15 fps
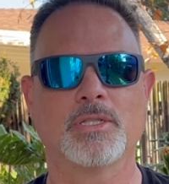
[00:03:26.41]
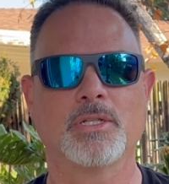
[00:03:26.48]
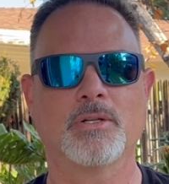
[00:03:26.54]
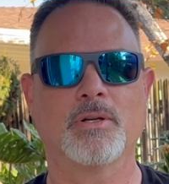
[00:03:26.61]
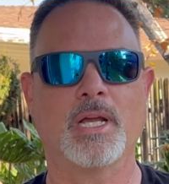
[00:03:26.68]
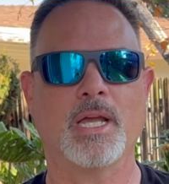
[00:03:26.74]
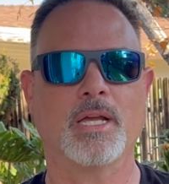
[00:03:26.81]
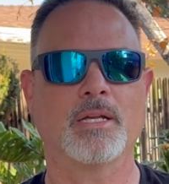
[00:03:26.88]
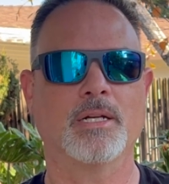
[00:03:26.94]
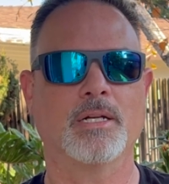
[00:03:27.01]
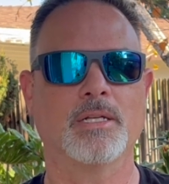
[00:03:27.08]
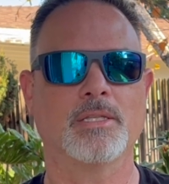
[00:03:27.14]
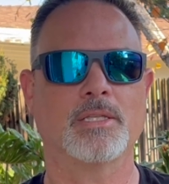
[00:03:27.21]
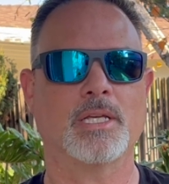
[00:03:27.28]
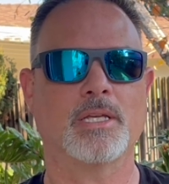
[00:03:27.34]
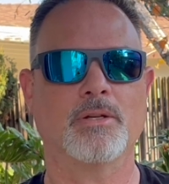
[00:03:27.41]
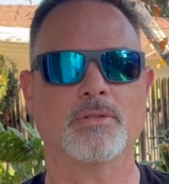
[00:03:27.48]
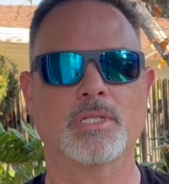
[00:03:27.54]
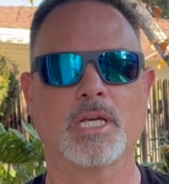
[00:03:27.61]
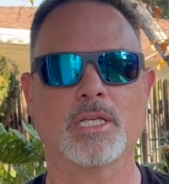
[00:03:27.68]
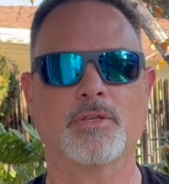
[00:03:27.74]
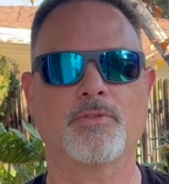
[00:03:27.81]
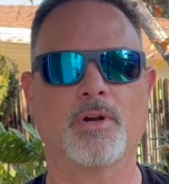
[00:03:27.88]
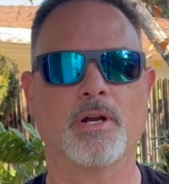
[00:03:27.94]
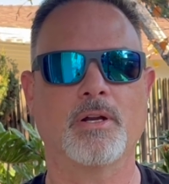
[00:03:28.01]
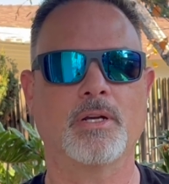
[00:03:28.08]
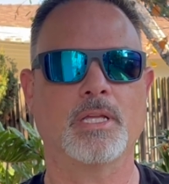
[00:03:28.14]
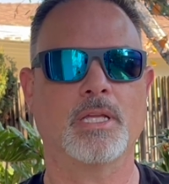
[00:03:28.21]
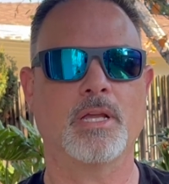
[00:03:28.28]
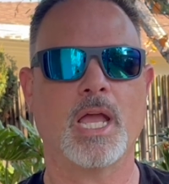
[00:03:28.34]
to your handguns and you're test
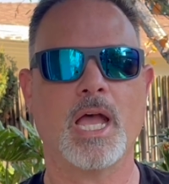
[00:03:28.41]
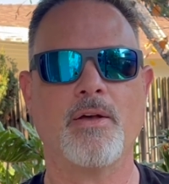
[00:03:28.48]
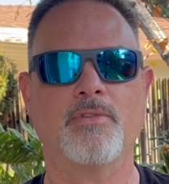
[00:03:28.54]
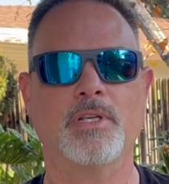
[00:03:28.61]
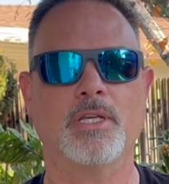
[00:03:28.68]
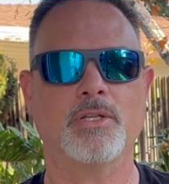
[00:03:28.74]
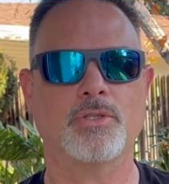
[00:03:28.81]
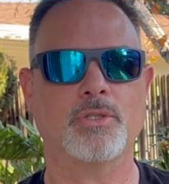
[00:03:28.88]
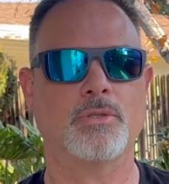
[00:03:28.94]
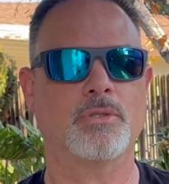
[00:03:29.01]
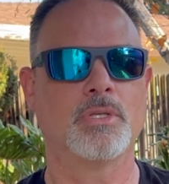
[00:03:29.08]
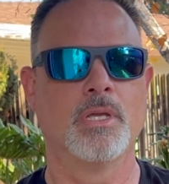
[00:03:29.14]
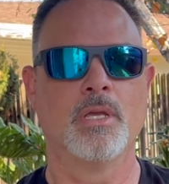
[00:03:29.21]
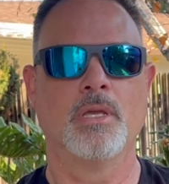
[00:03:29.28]
firing and you're having issues,